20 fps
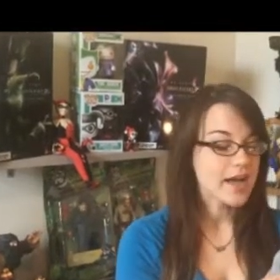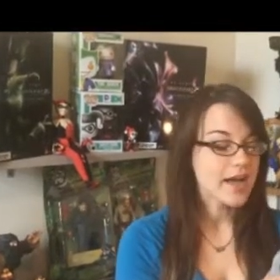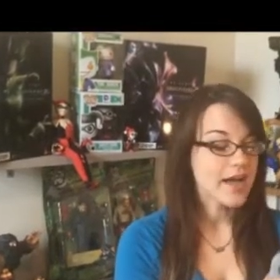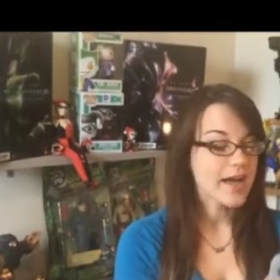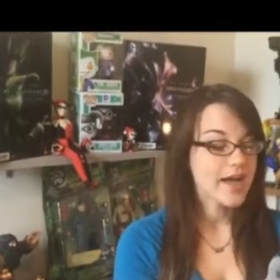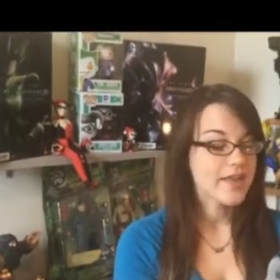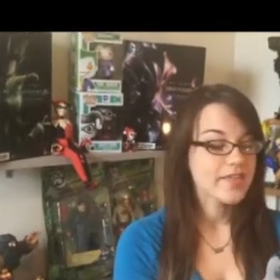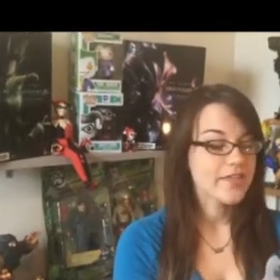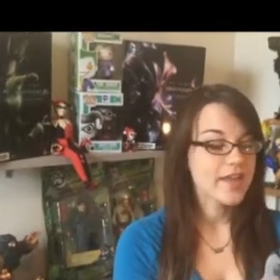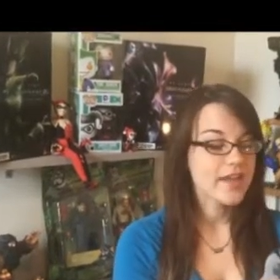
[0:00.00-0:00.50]

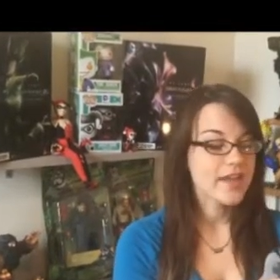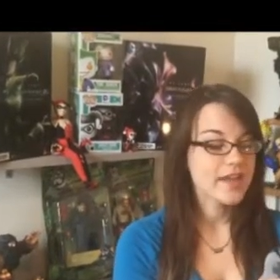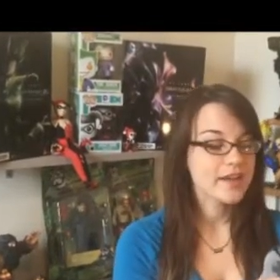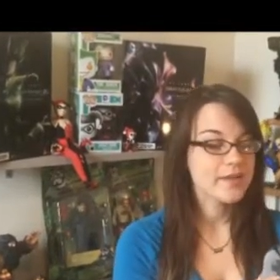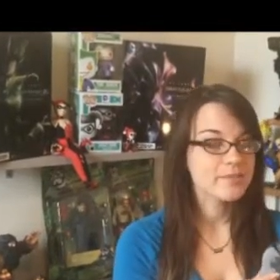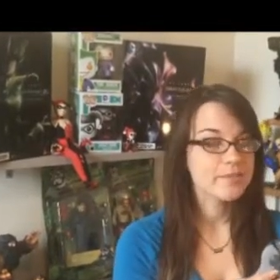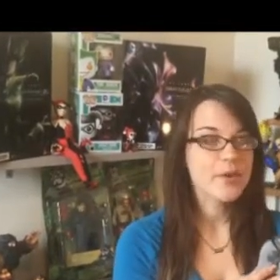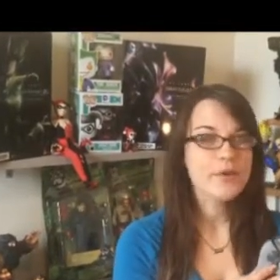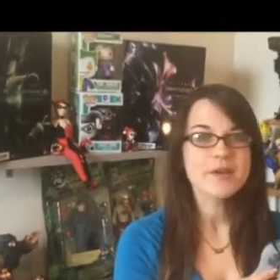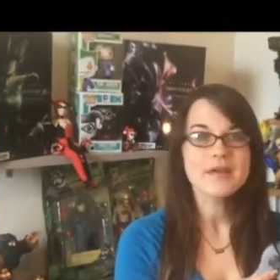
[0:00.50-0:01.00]
And
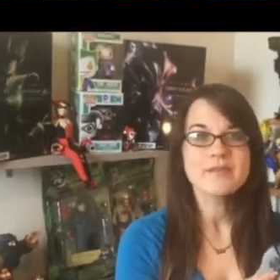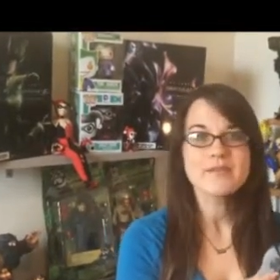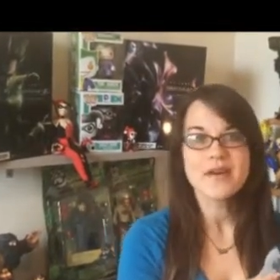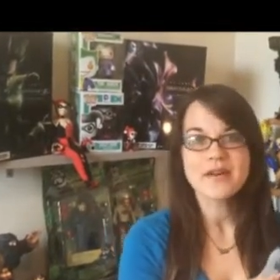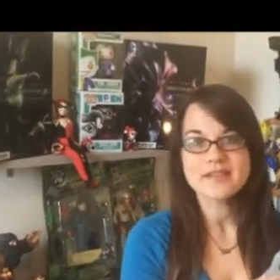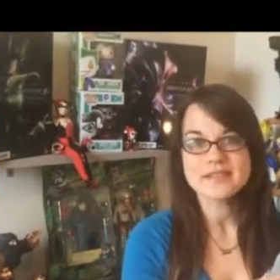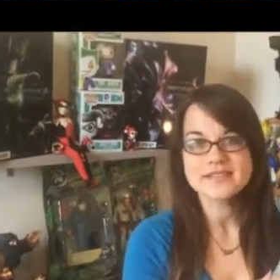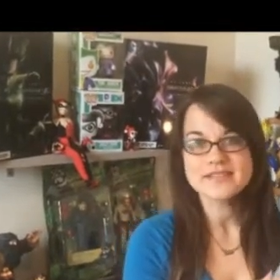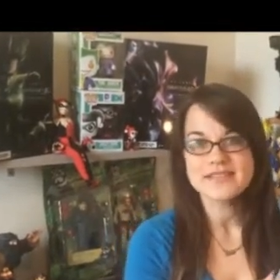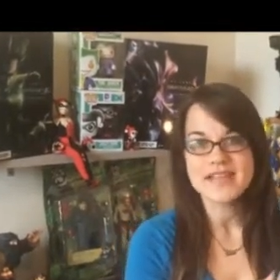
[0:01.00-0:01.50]
then
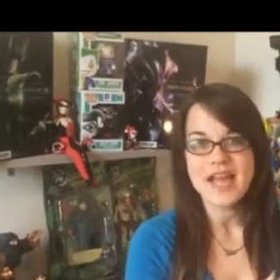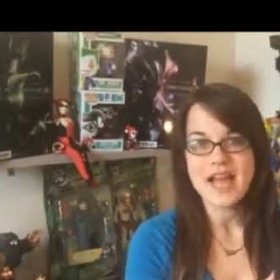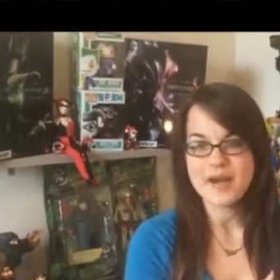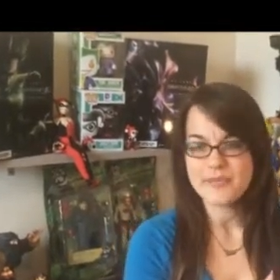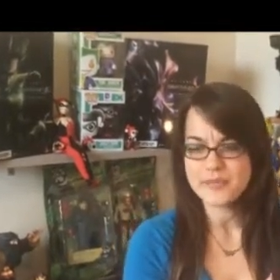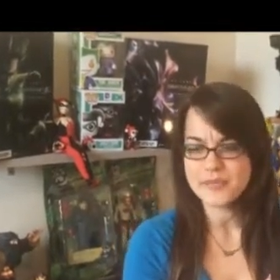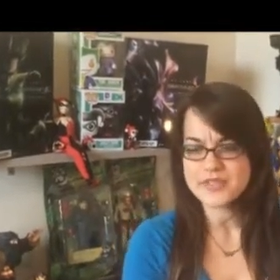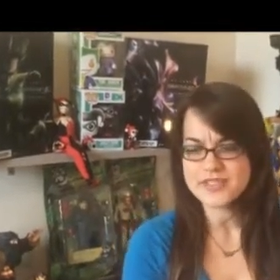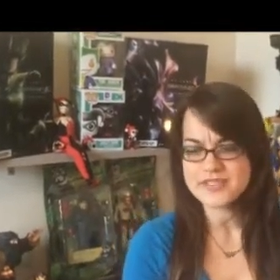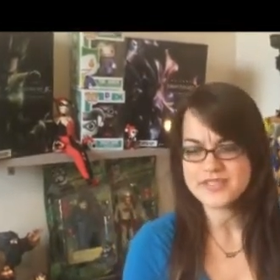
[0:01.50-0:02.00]
Pokemon
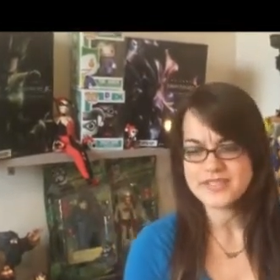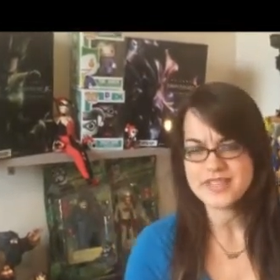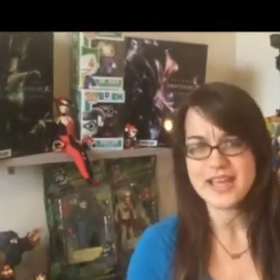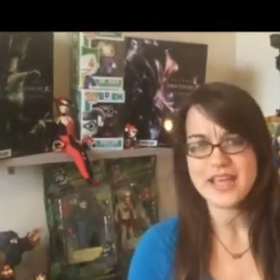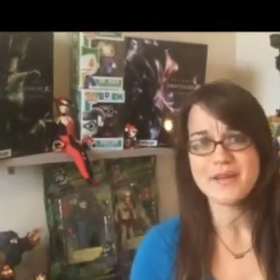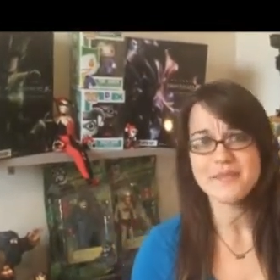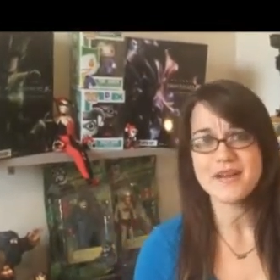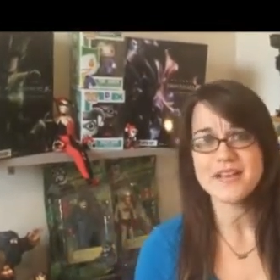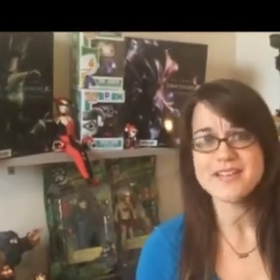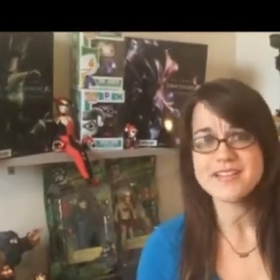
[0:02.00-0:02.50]
Snap, which is a
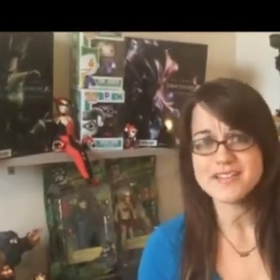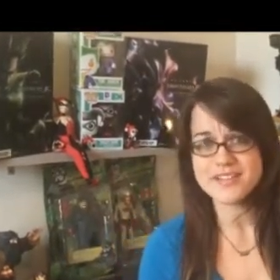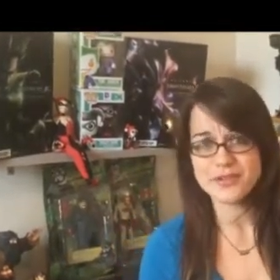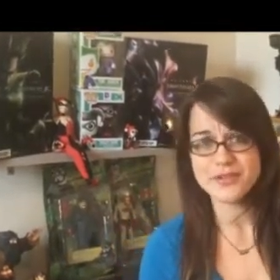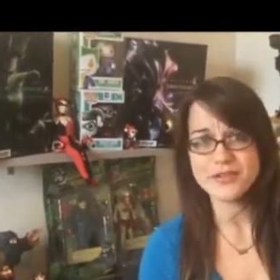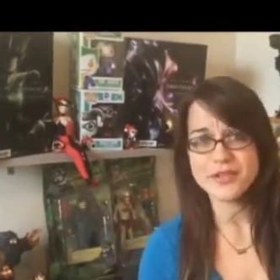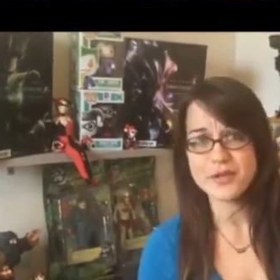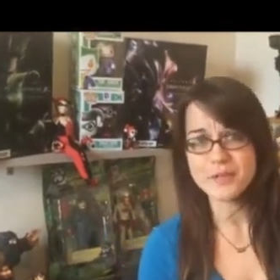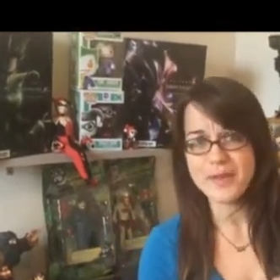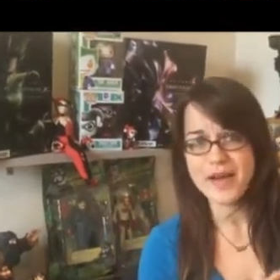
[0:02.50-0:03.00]
game I
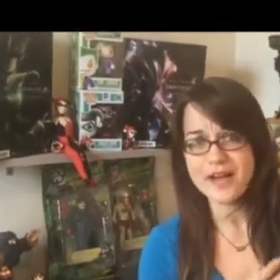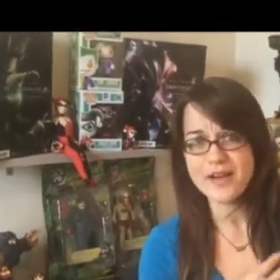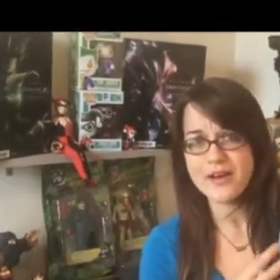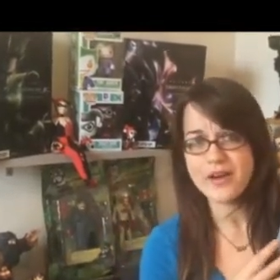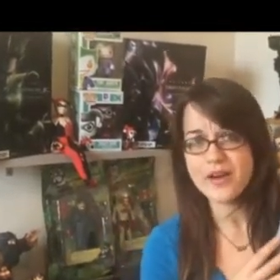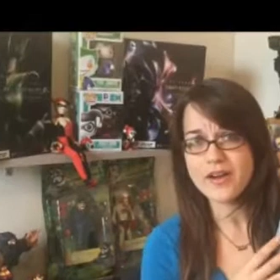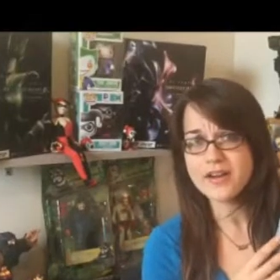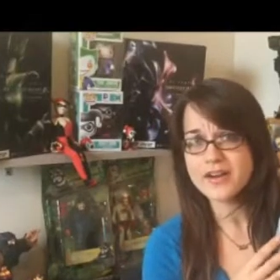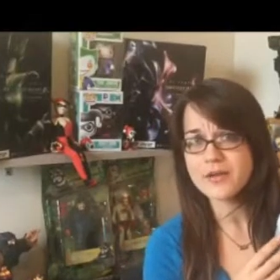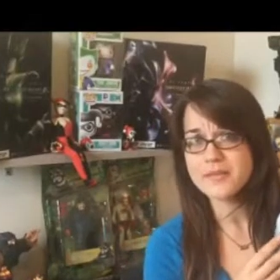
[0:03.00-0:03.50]
still look back
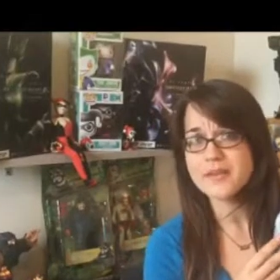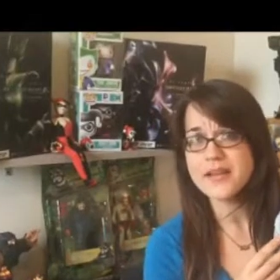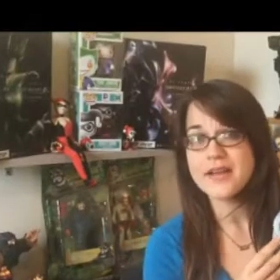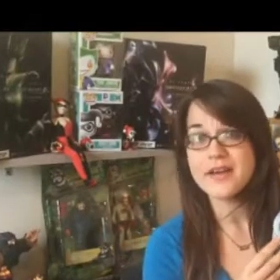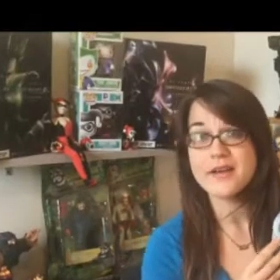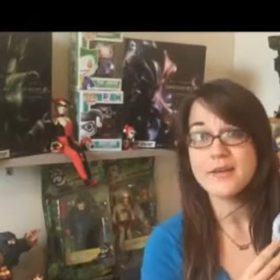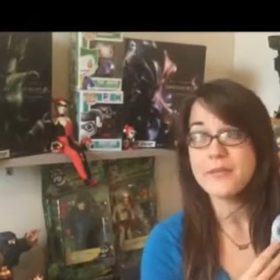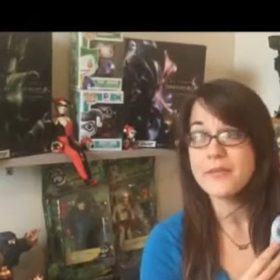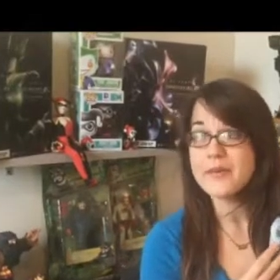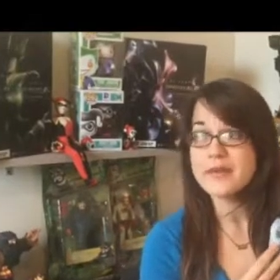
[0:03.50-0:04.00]
on and I'm
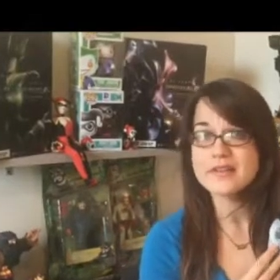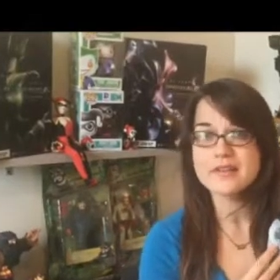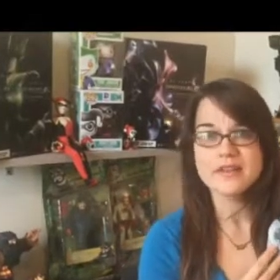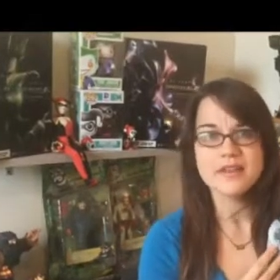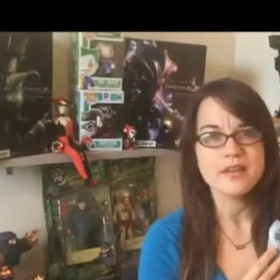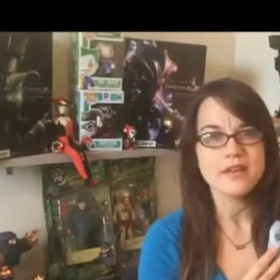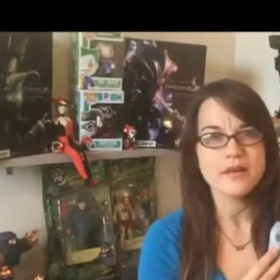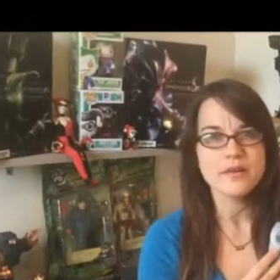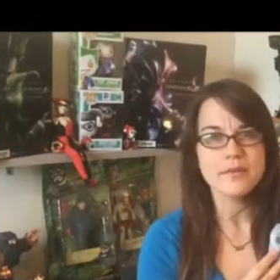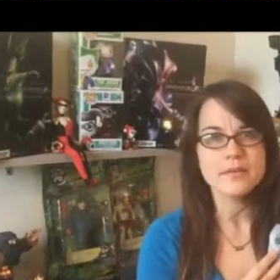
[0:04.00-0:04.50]
like, what
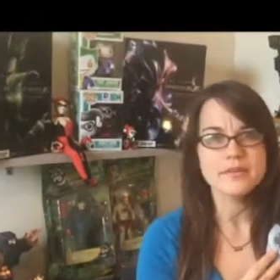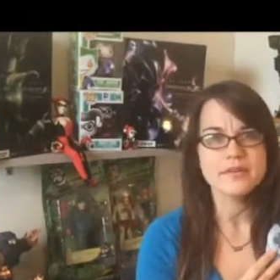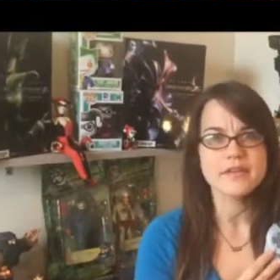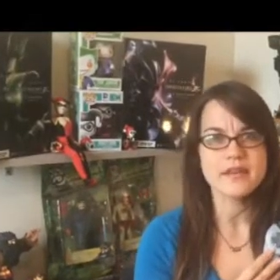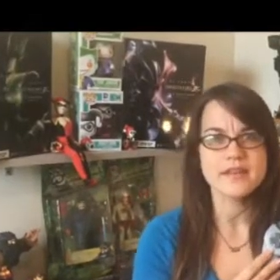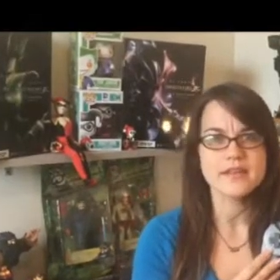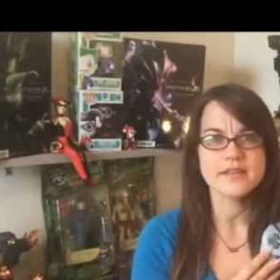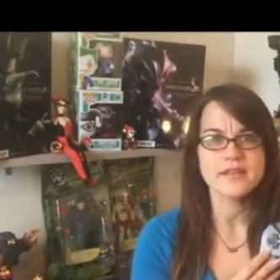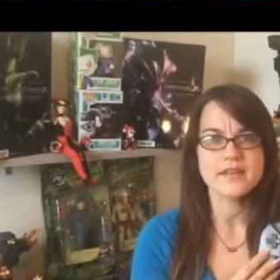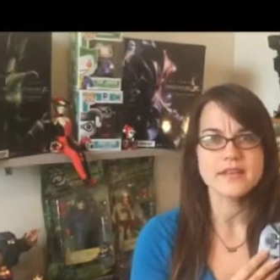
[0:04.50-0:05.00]
the hell was
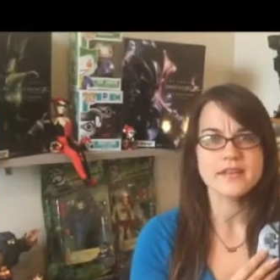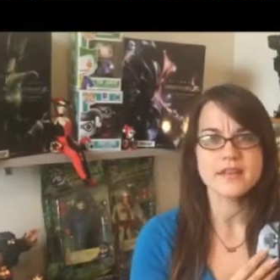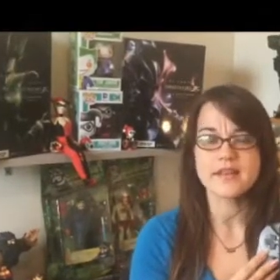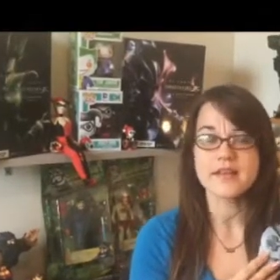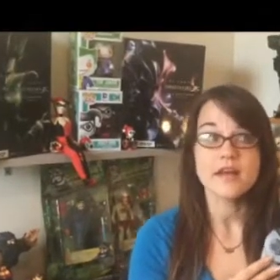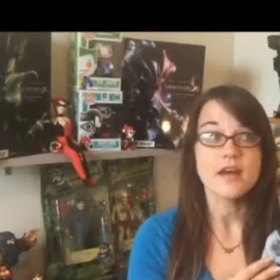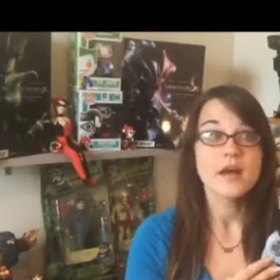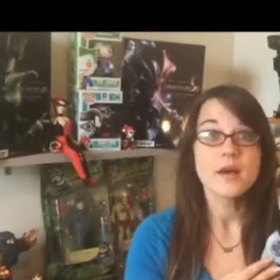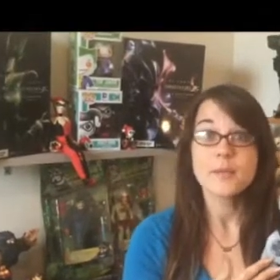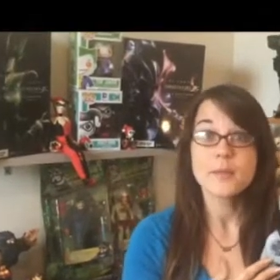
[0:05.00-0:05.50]
I
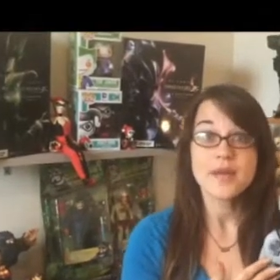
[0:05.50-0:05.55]
thinking?